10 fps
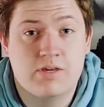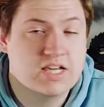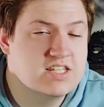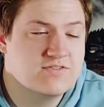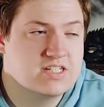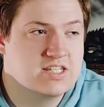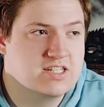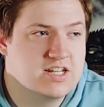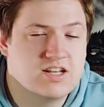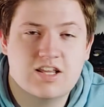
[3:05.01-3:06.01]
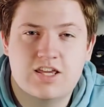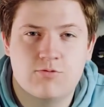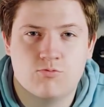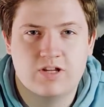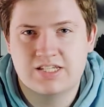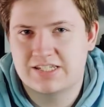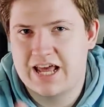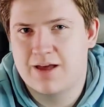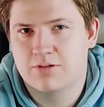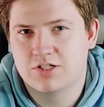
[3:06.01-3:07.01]
Because of this incident, he
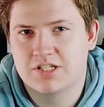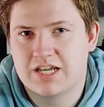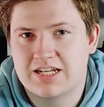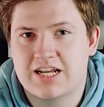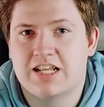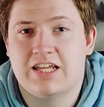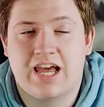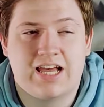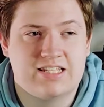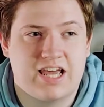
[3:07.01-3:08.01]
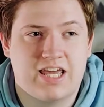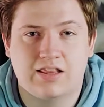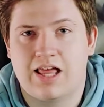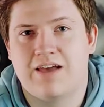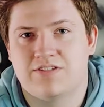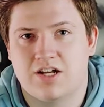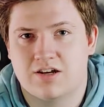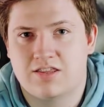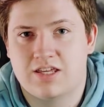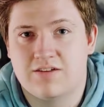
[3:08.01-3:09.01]
reestablished his identity as a
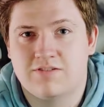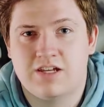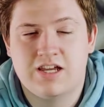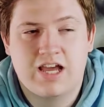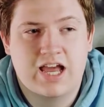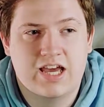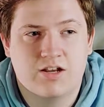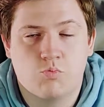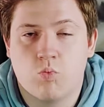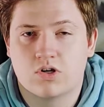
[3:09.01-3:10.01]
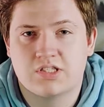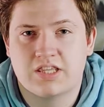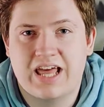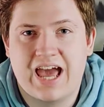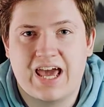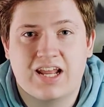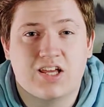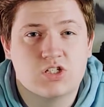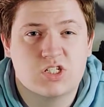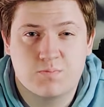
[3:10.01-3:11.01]
livestock thief, and worse than that,
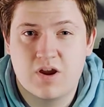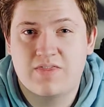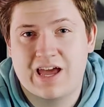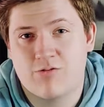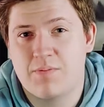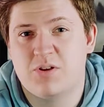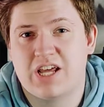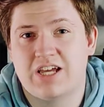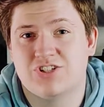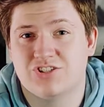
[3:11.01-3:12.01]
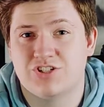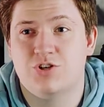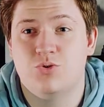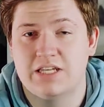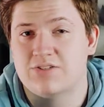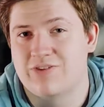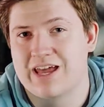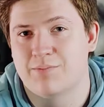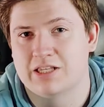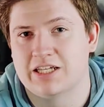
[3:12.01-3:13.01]
spread that reputation to his
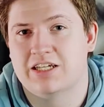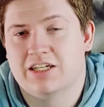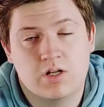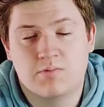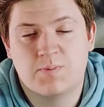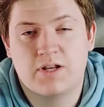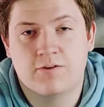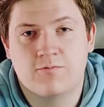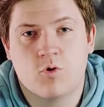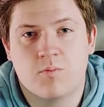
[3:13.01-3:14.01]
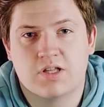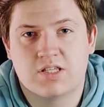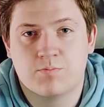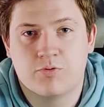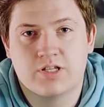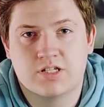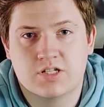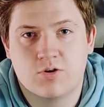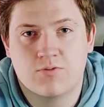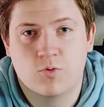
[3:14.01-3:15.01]
family. He would end up spending 4 months in prison
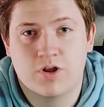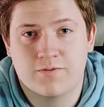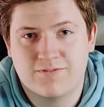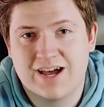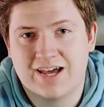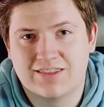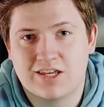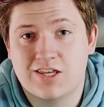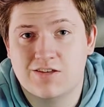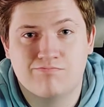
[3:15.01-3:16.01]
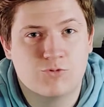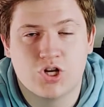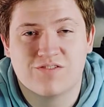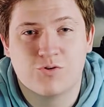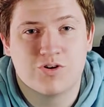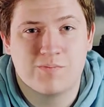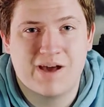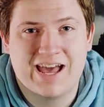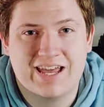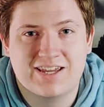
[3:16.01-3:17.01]
to avoid a fine that he couldn't afford to
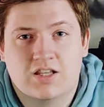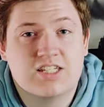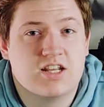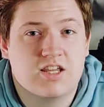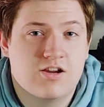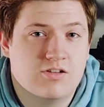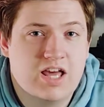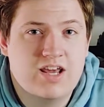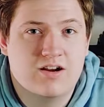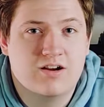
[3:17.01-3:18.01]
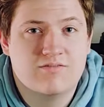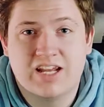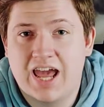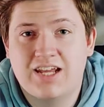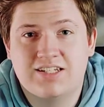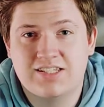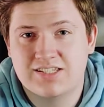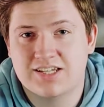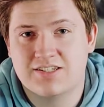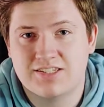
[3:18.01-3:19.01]
pay. Less than a year later, in
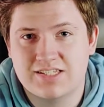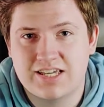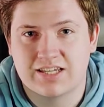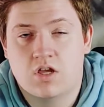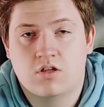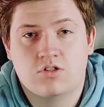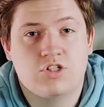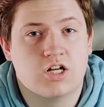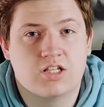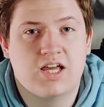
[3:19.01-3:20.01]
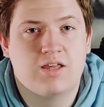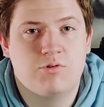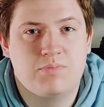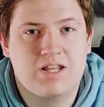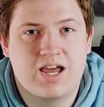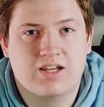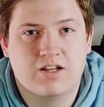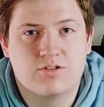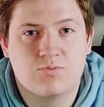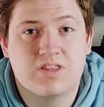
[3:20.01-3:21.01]
1866, John Kelly would be
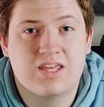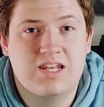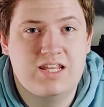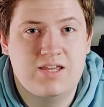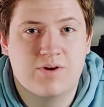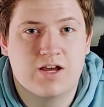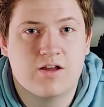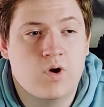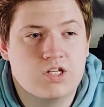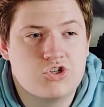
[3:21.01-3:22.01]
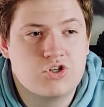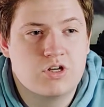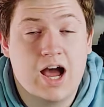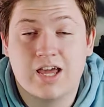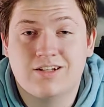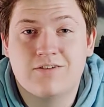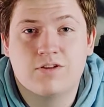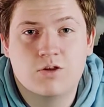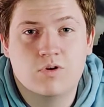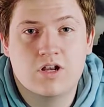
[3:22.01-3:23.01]
diagnosed with edema, which I
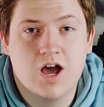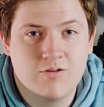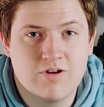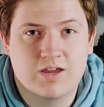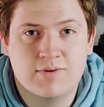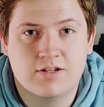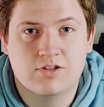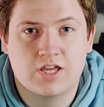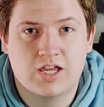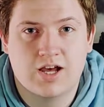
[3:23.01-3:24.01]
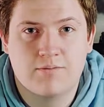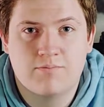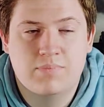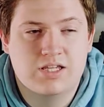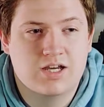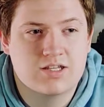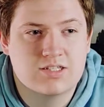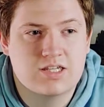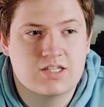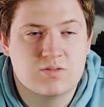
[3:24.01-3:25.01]
definitely would not recommend looking up because
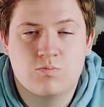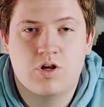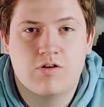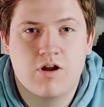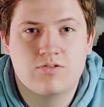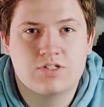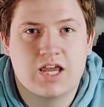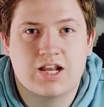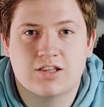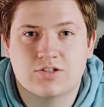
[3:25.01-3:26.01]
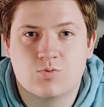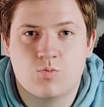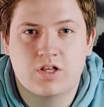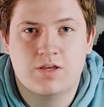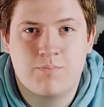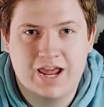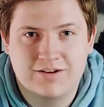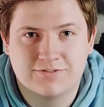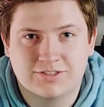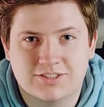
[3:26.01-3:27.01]
it's pretty gross and it looks really
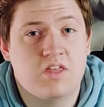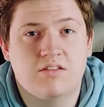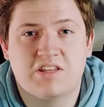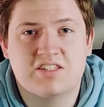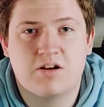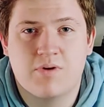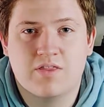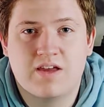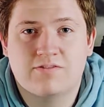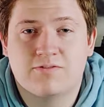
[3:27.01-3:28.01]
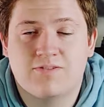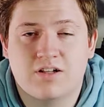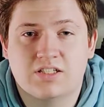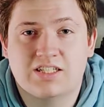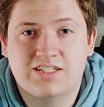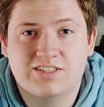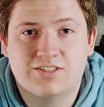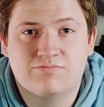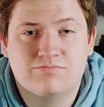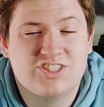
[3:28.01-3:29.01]
painful. Then, less than a month after falling
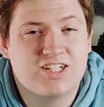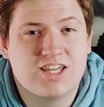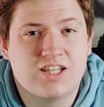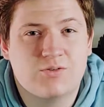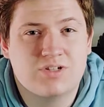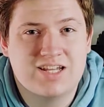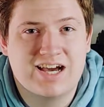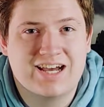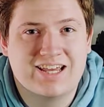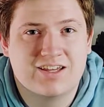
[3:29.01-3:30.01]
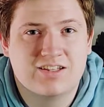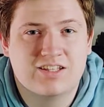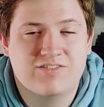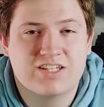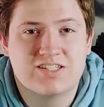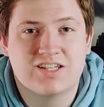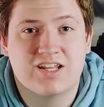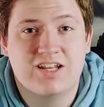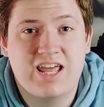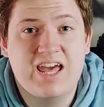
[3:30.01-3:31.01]
ill, John Kelly would die, leaving his
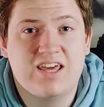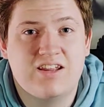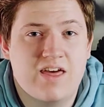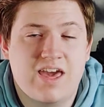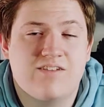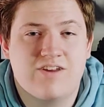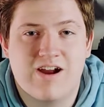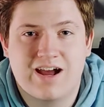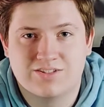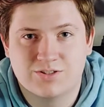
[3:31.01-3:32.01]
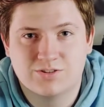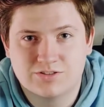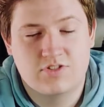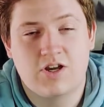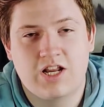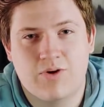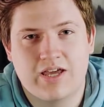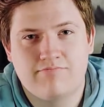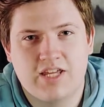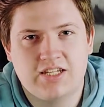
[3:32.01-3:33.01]
son Ned the head of their household. So
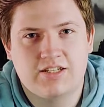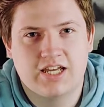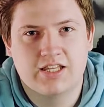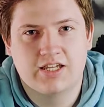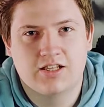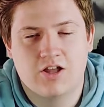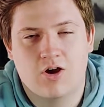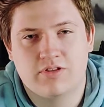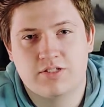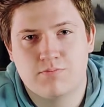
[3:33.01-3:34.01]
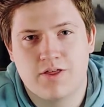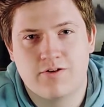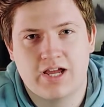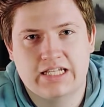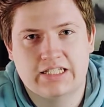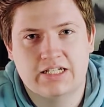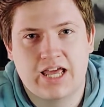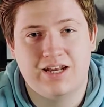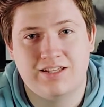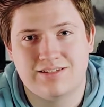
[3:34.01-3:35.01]
anyway, Ned Kelly, along with his mother Ellen
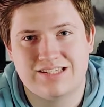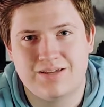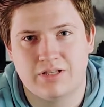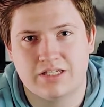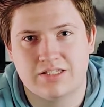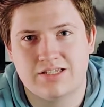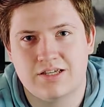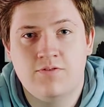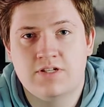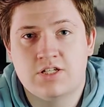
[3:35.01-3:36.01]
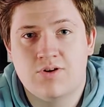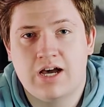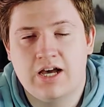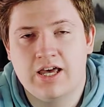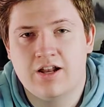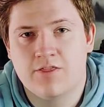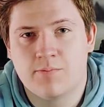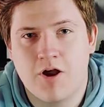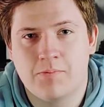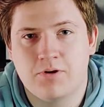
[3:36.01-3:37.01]
and his siblings, moved into a hut on the
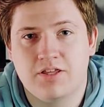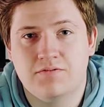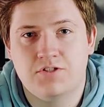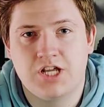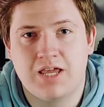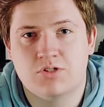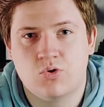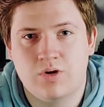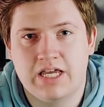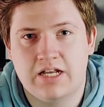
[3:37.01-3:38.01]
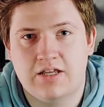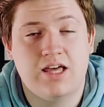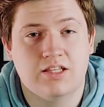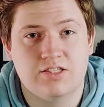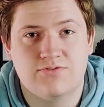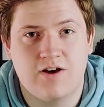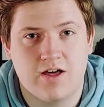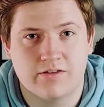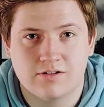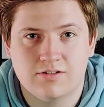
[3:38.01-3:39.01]
property of James Quinn, Ellen's
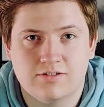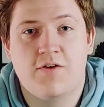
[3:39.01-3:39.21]
father.